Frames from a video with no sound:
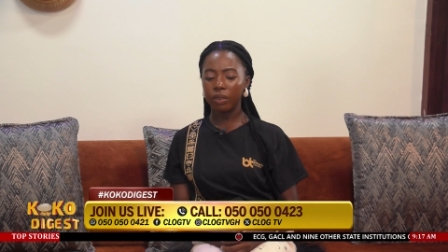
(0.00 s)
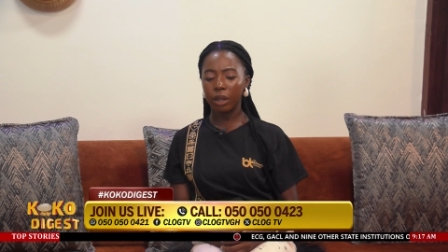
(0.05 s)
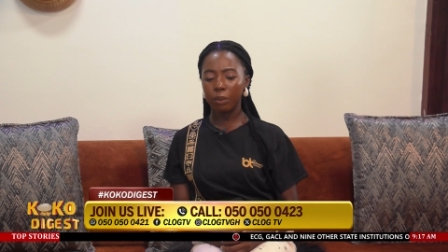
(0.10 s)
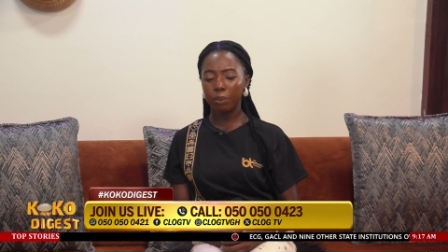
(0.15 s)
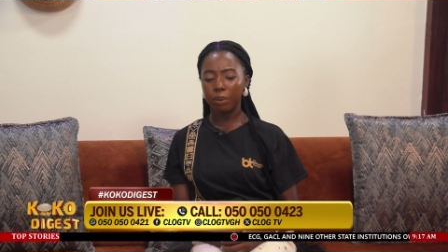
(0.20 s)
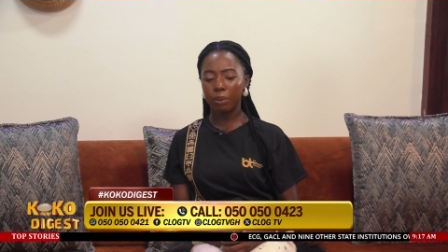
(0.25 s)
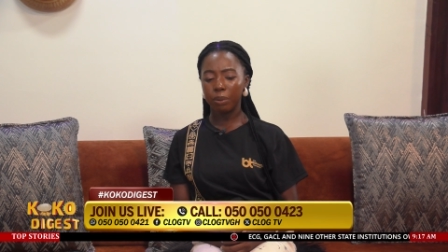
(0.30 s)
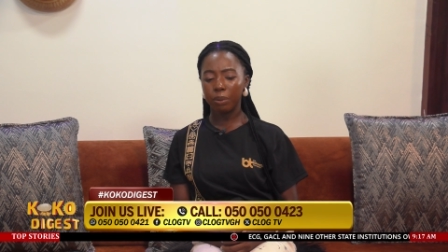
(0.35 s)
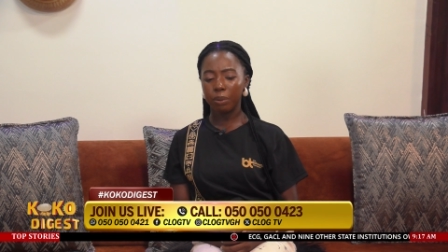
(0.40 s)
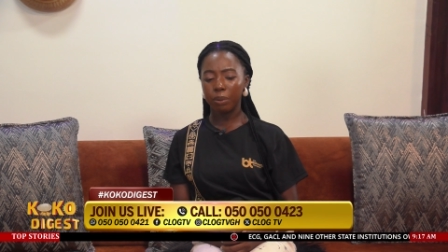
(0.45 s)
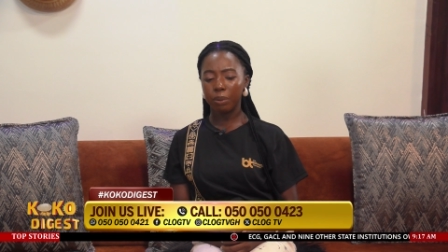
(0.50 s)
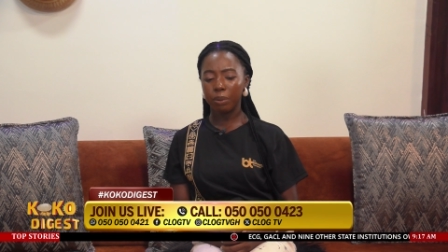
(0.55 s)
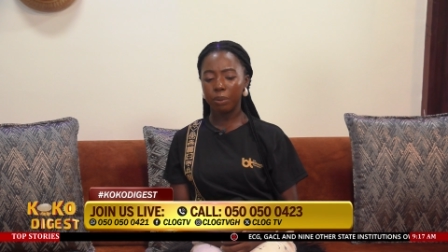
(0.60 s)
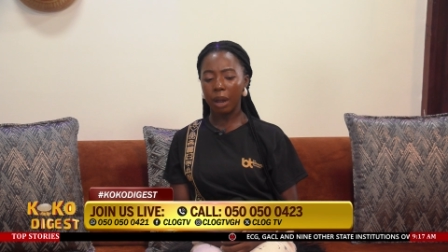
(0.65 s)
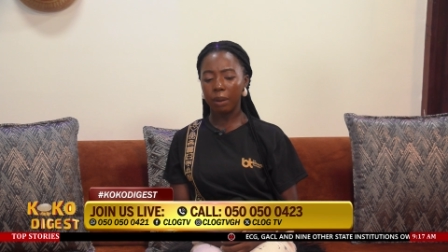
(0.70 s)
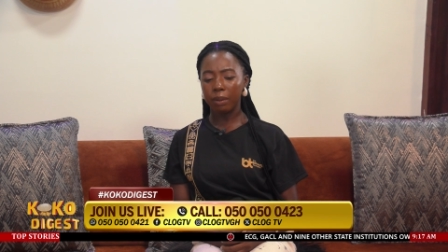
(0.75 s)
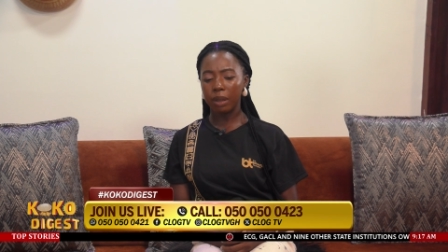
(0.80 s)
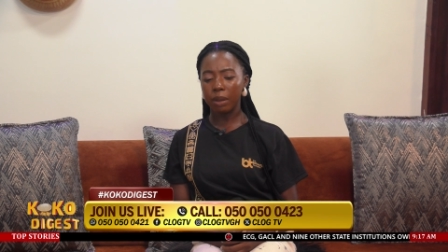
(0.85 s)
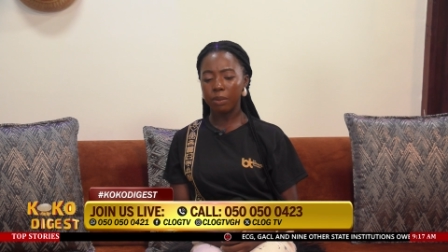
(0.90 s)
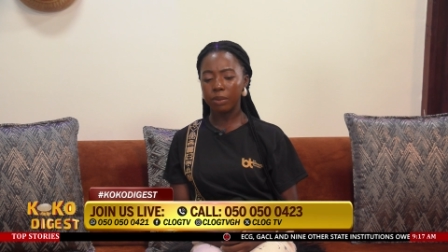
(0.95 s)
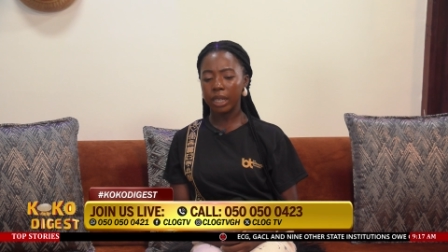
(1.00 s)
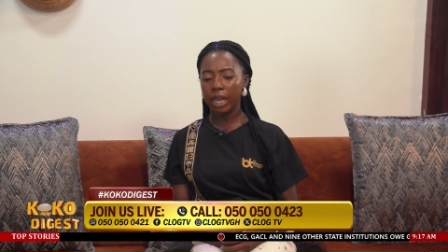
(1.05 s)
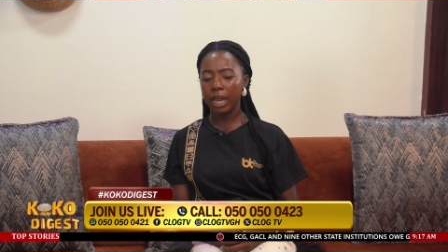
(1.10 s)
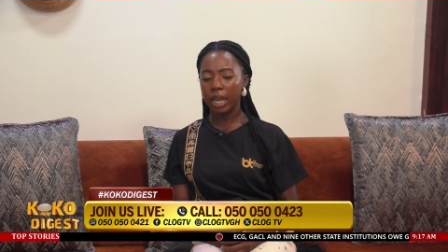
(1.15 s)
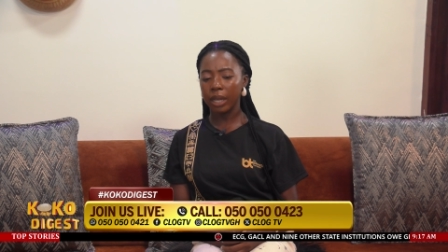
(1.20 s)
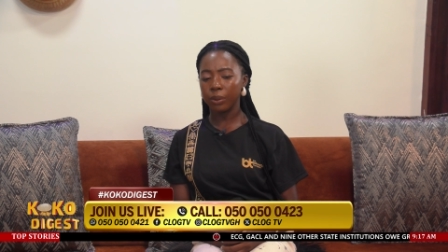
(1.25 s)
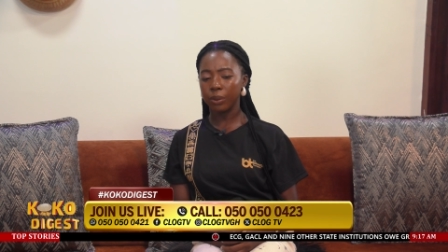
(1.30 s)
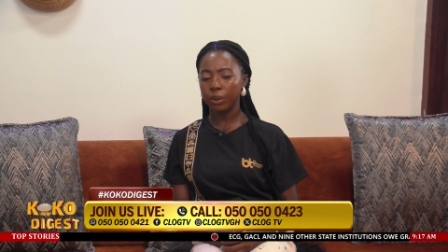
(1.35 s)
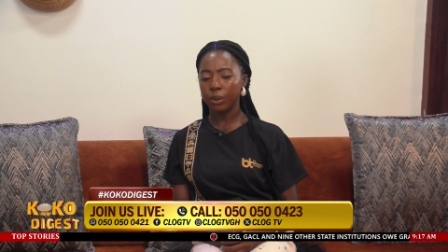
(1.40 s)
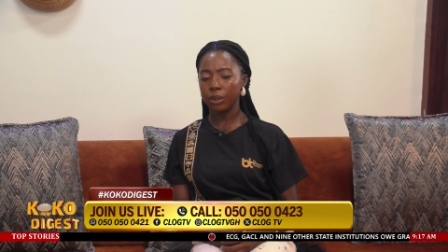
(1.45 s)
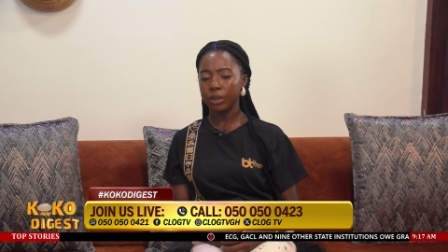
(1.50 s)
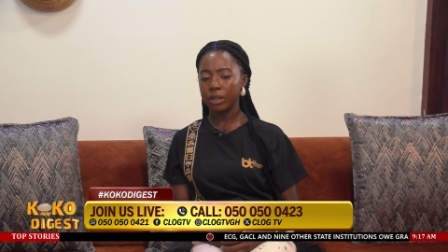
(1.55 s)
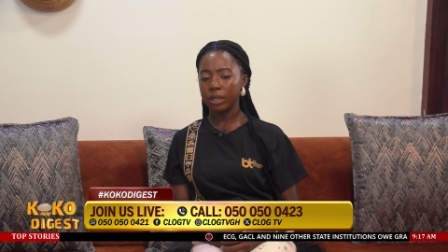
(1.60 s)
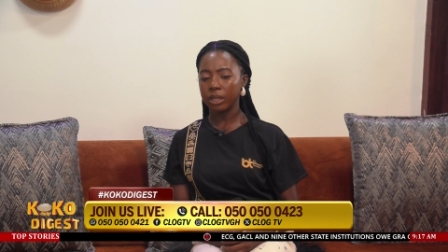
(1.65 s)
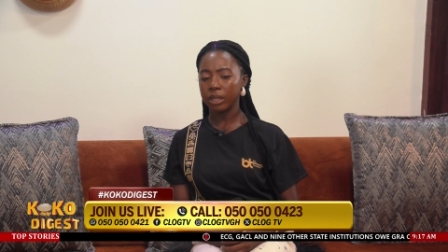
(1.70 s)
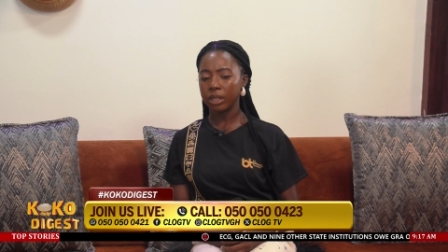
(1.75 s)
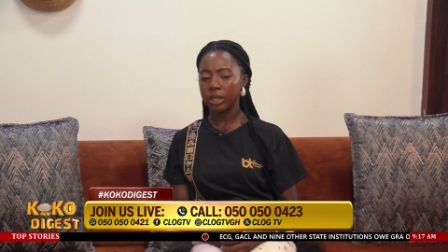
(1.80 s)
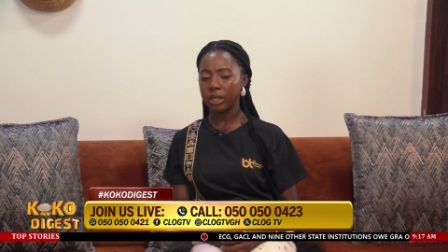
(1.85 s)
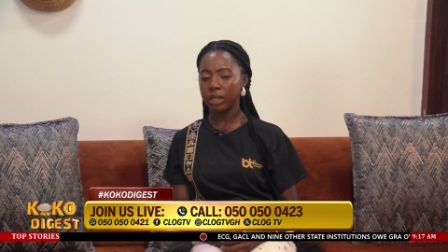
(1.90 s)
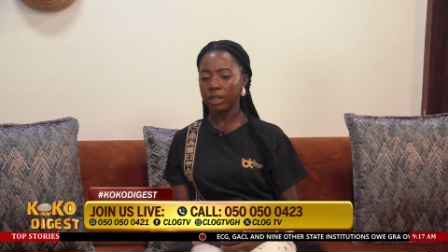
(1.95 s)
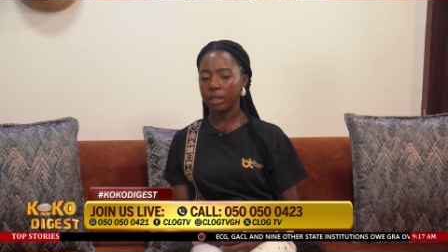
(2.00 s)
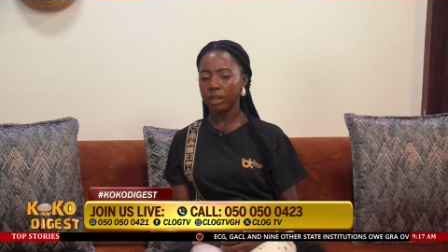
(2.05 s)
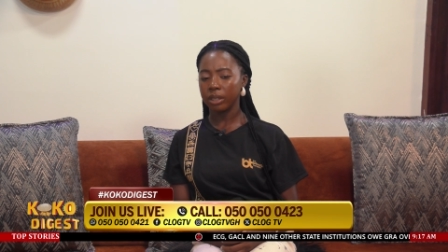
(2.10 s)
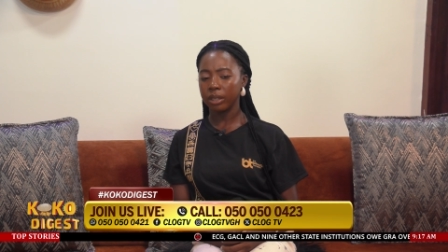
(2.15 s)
then one of the problems they had was